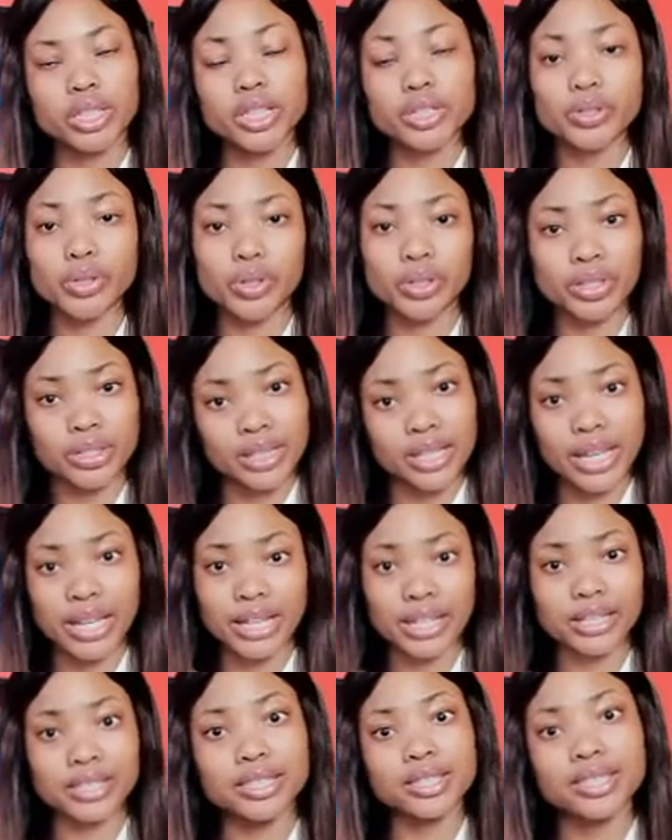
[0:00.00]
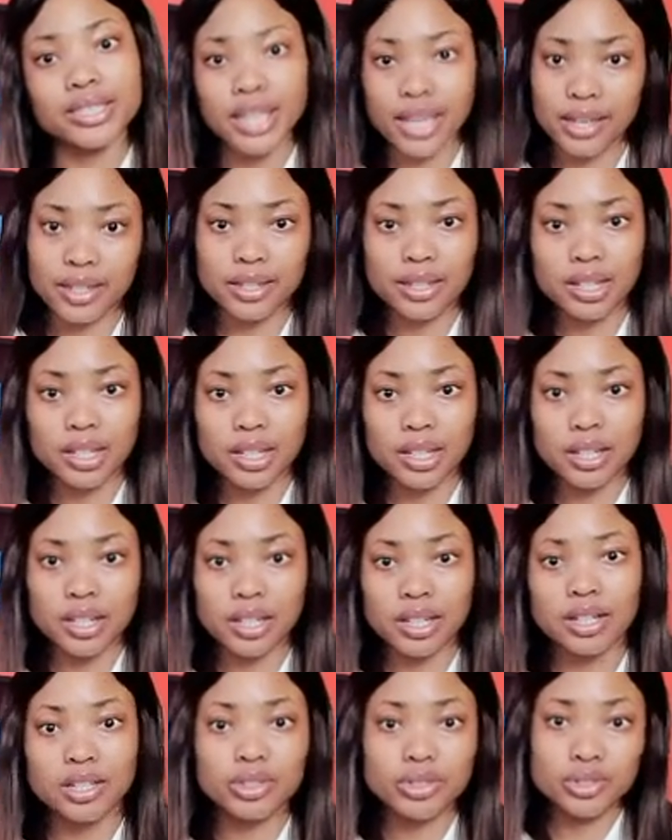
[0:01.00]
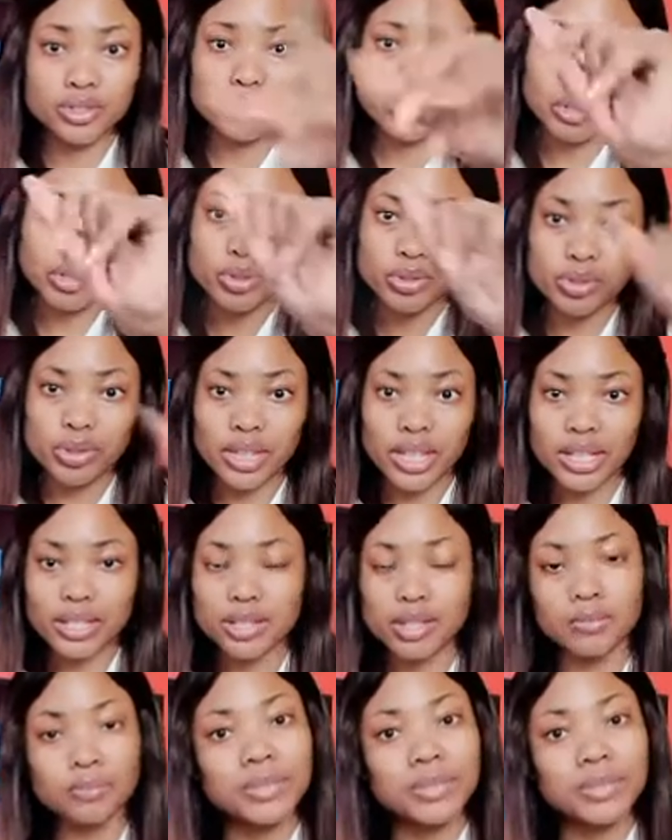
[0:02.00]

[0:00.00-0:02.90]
That's all that I can say. Don't do that.